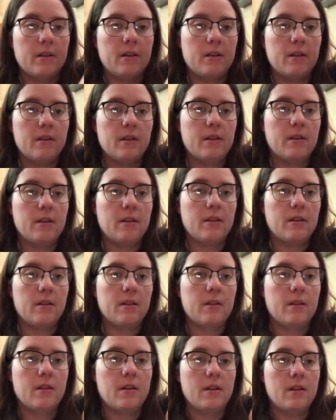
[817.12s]

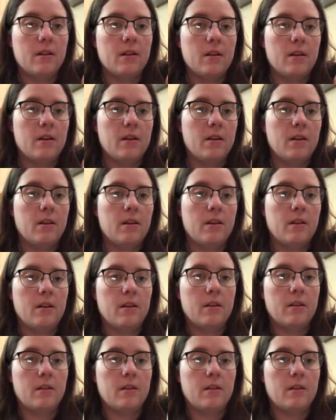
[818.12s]
No one is speaking in this clip.